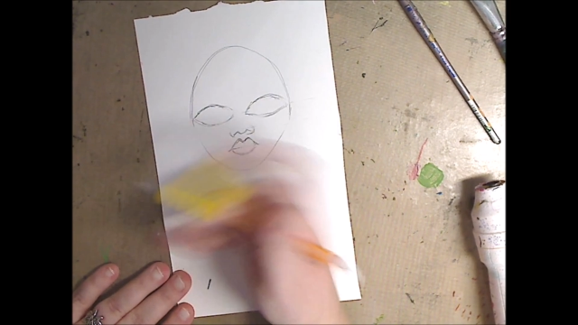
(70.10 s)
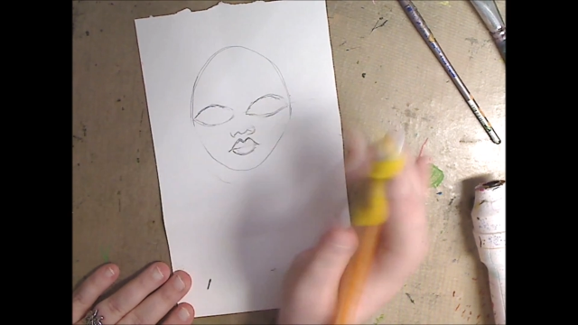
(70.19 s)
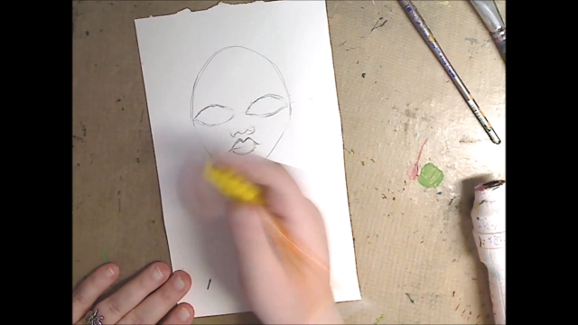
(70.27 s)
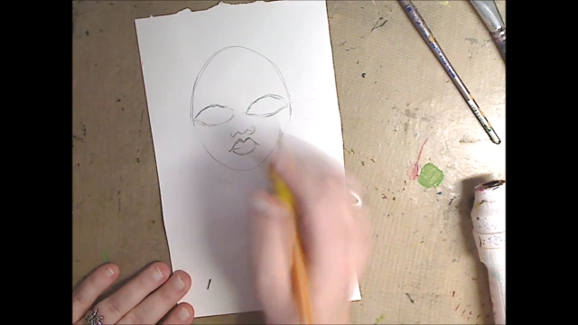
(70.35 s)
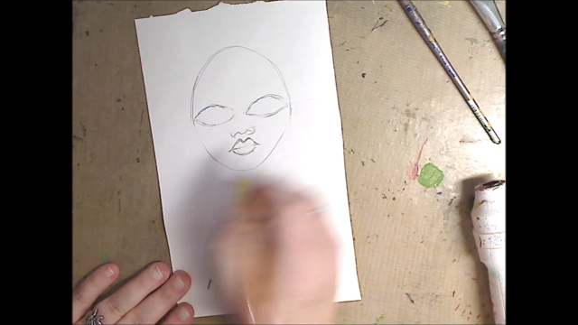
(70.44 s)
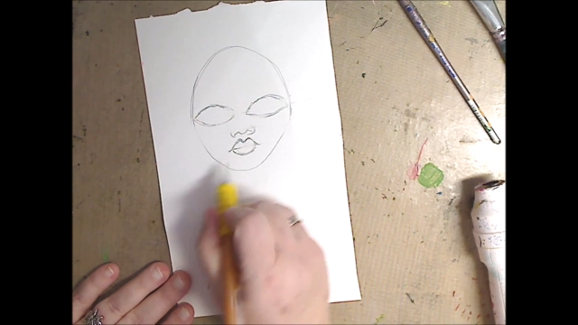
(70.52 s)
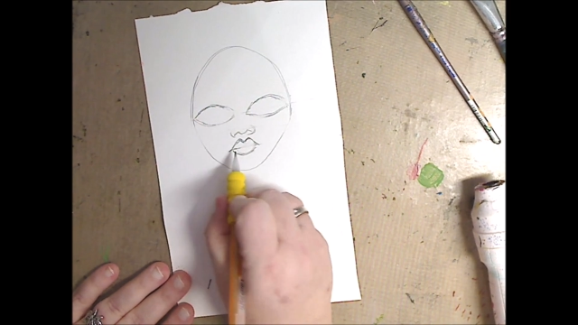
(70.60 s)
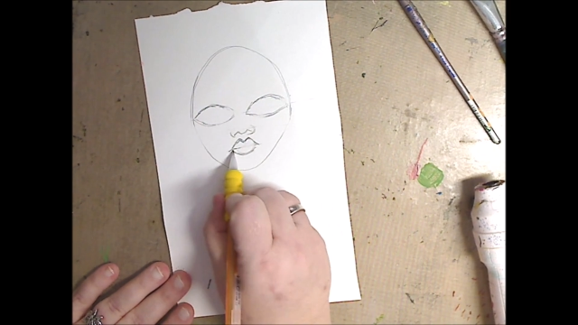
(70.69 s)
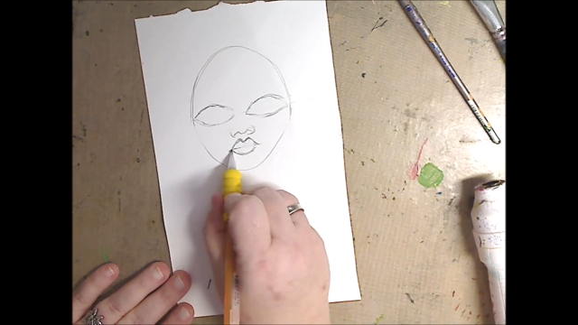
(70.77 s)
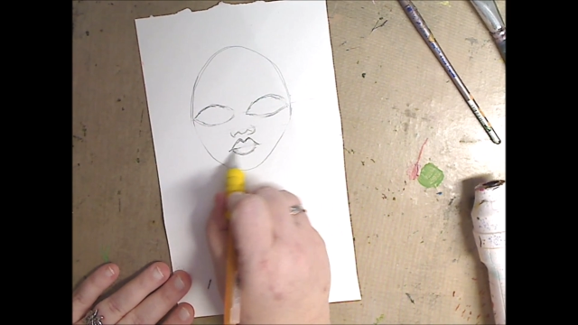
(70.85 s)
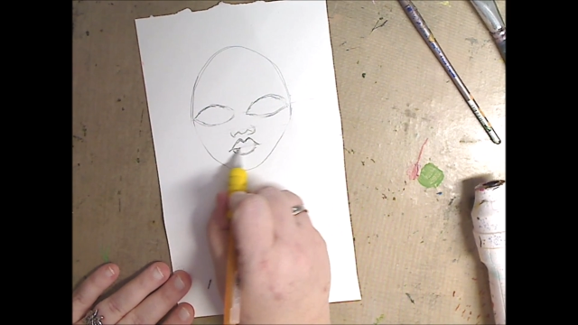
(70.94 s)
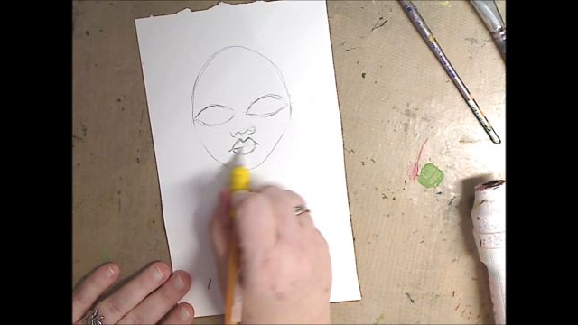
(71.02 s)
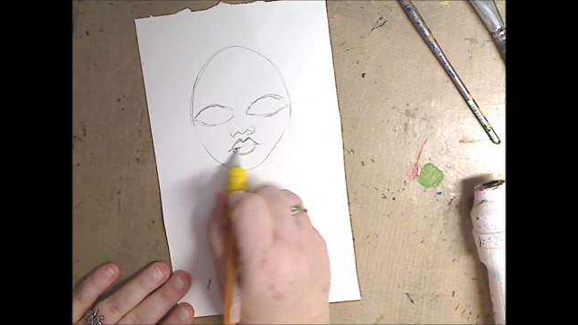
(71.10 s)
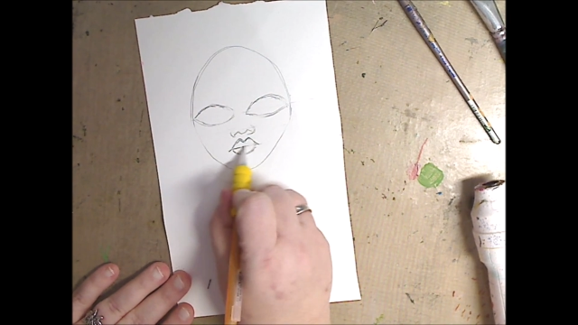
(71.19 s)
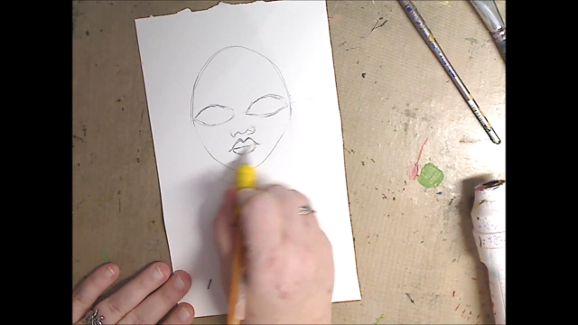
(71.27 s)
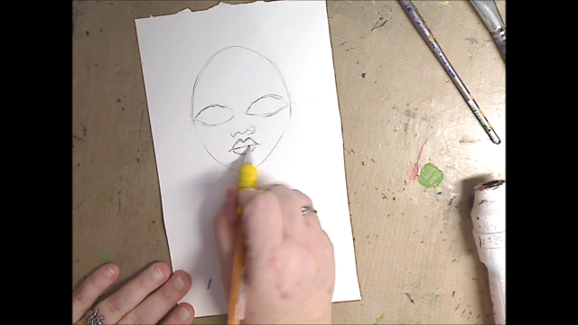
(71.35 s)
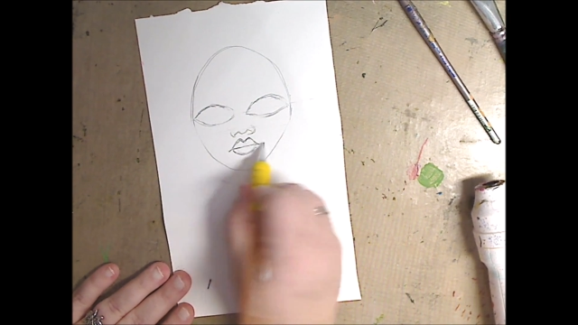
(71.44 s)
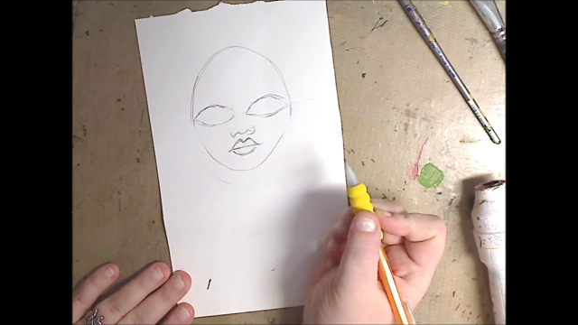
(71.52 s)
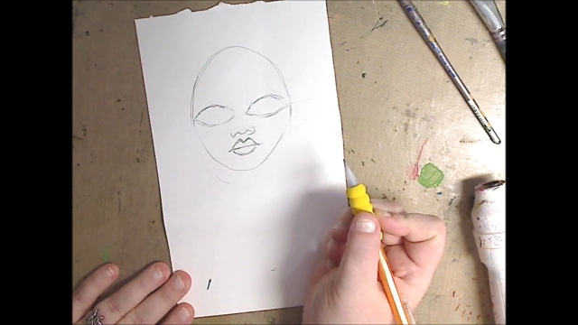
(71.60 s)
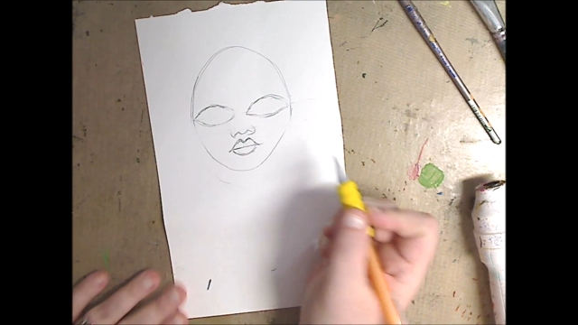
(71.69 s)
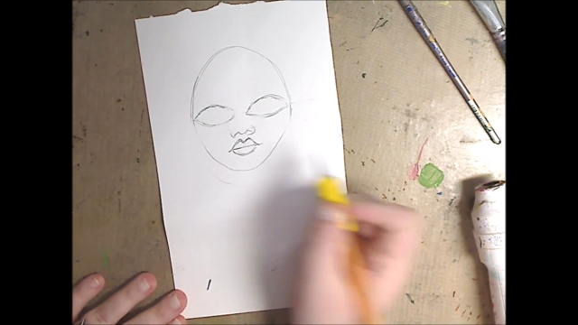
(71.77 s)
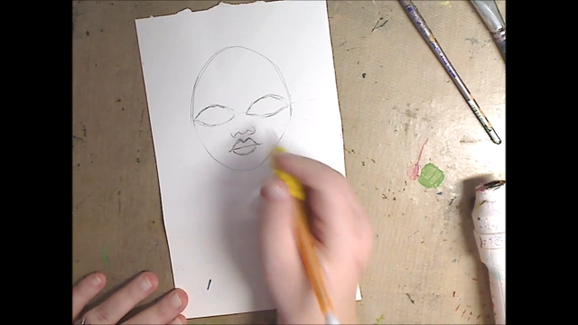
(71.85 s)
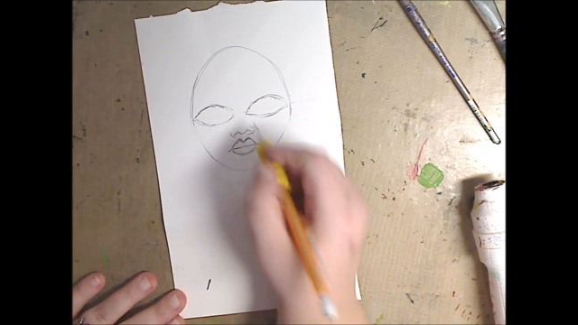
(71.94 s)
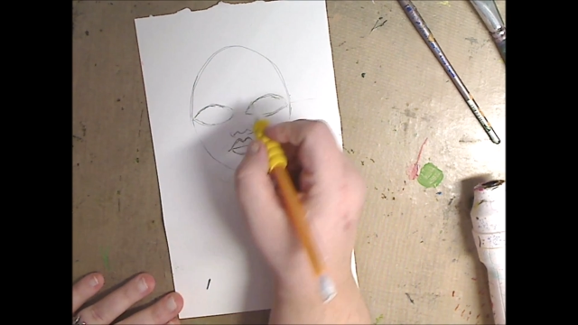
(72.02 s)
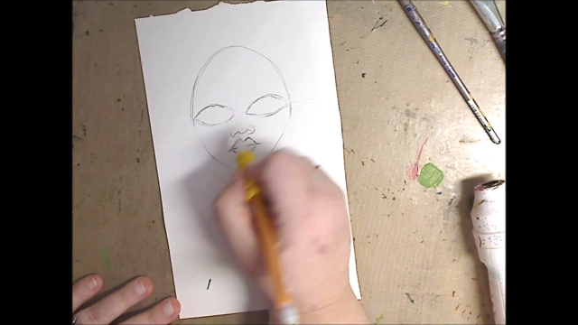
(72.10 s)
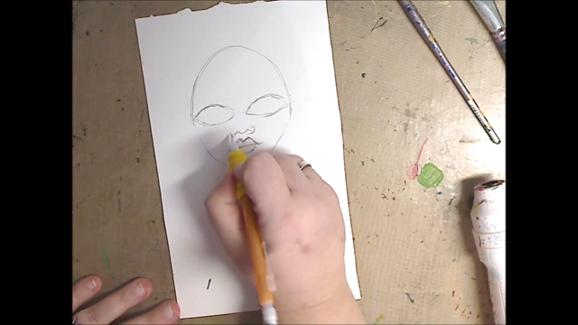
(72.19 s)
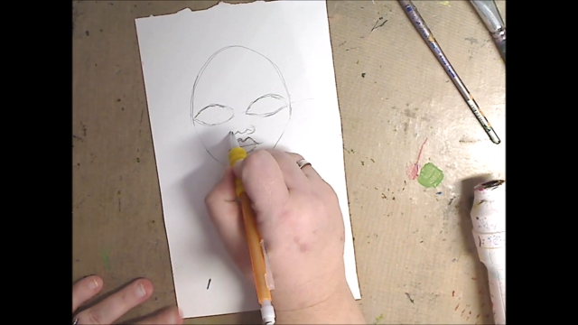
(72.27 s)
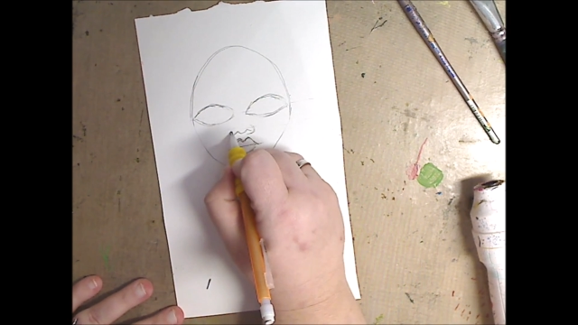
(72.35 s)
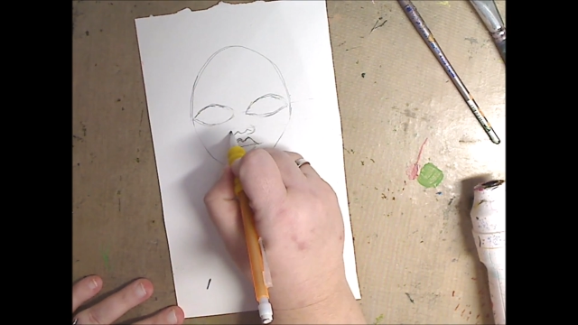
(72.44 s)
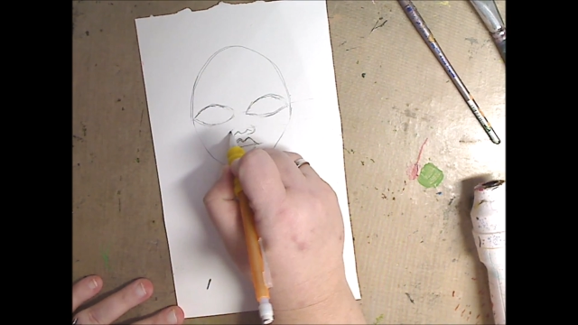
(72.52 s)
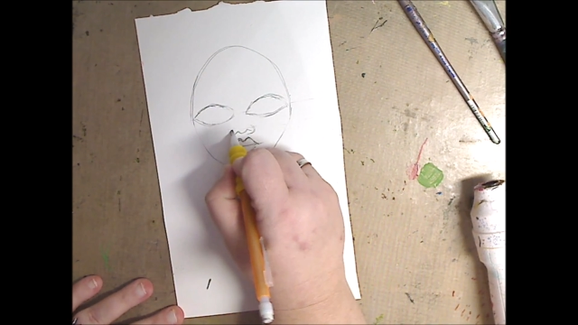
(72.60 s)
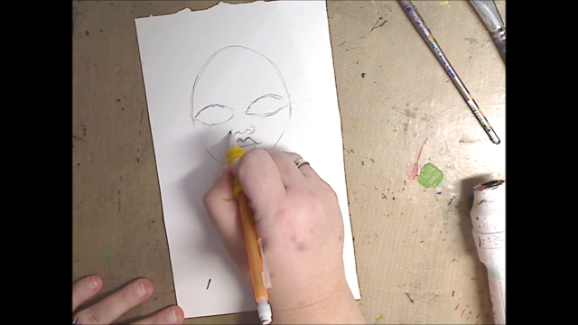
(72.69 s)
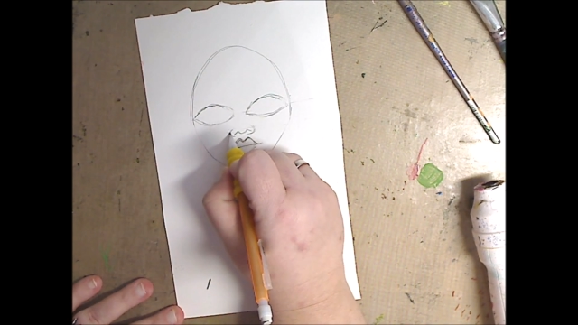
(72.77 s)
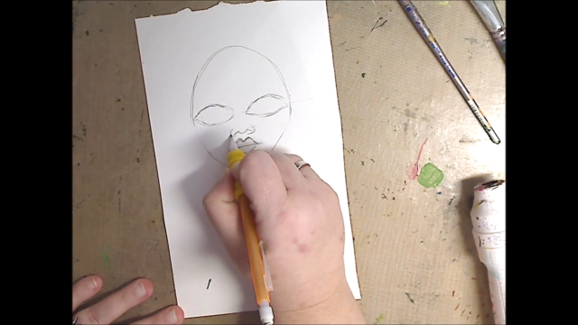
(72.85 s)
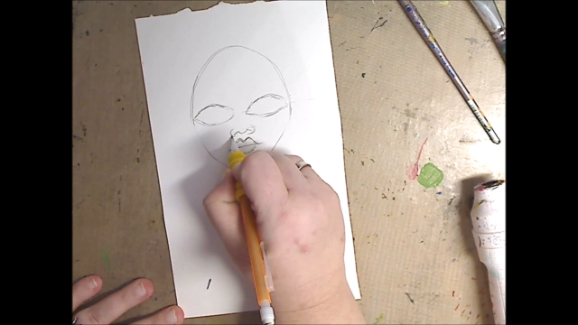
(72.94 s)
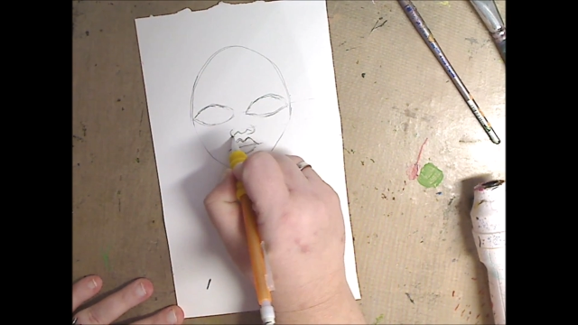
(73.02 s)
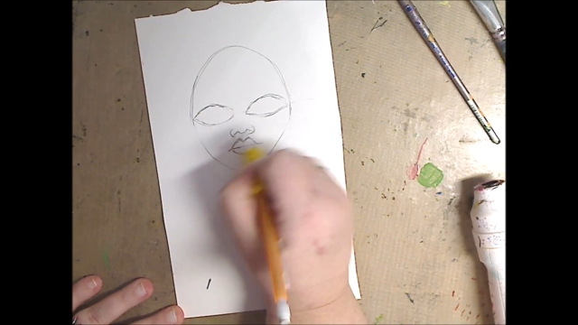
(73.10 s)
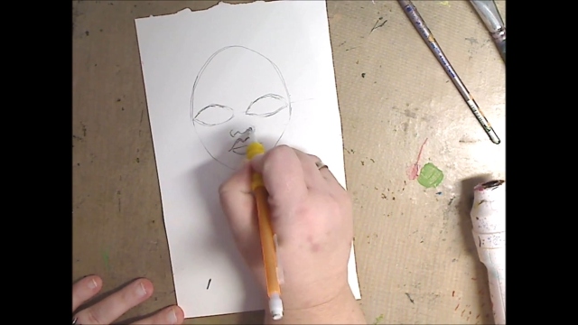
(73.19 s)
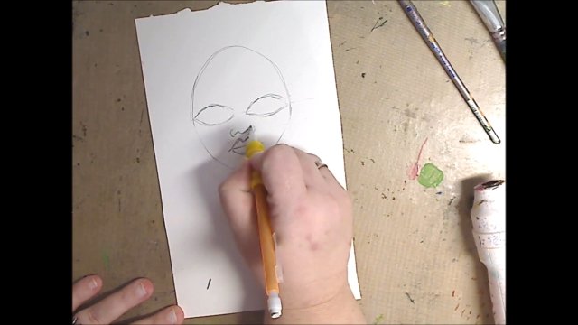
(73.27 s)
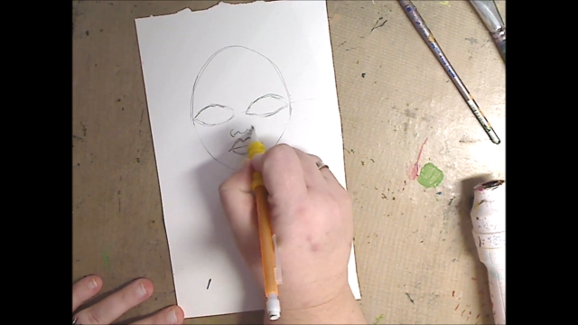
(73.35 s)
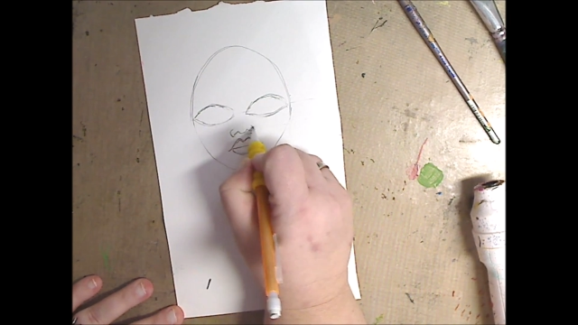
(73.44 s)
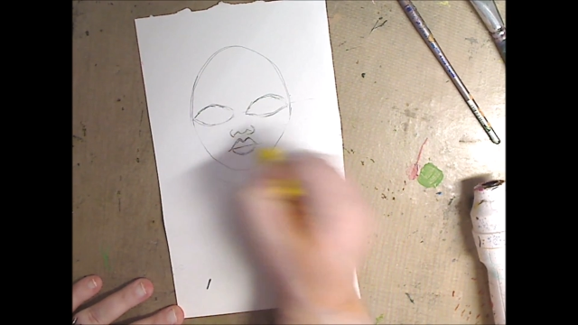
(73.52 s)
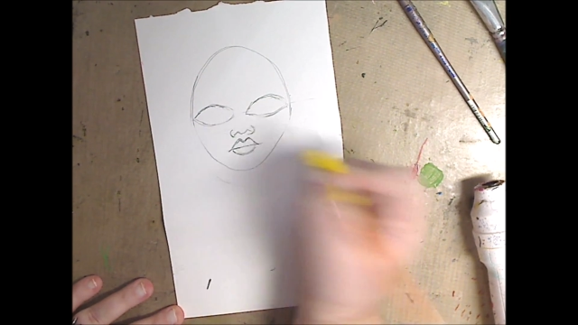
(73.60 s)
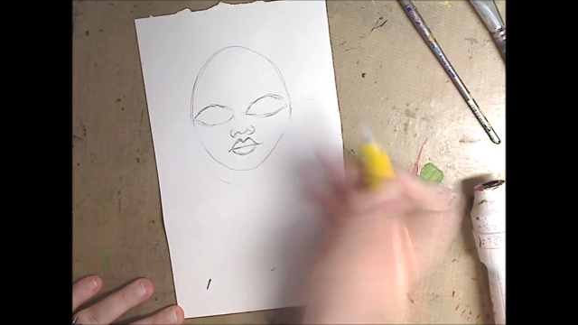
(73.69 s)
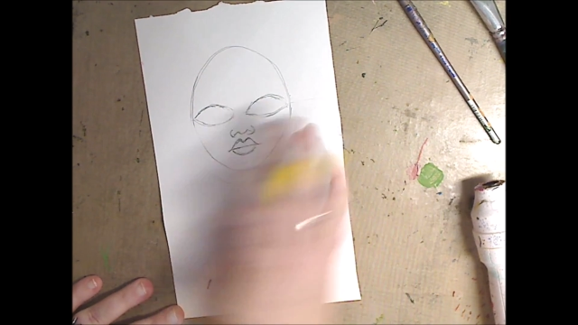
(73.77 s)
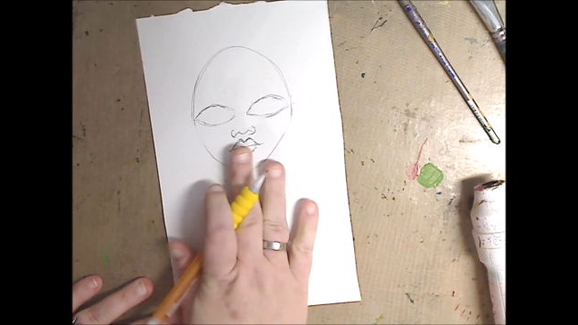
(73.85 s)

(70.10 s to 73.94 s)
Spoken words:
[unreadable: no face in view]